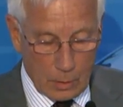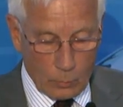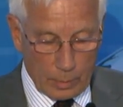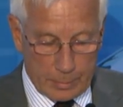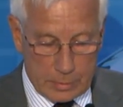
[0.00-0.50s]

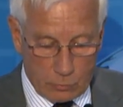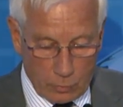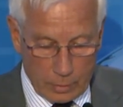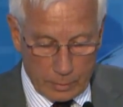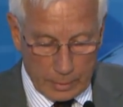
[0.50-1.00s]
will be
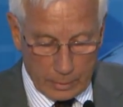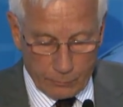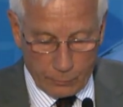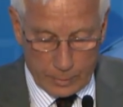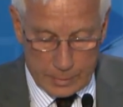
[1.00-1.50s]
strongly
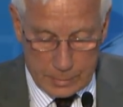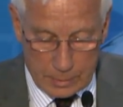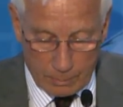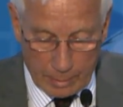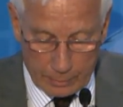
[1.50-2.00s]

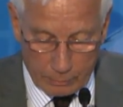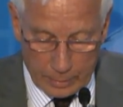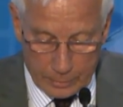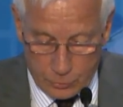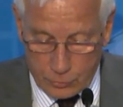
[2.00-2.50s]
influenced by the
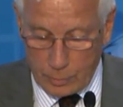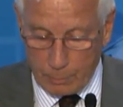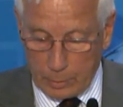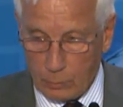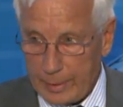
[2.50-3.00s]
relationship
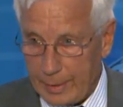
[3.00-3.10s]
between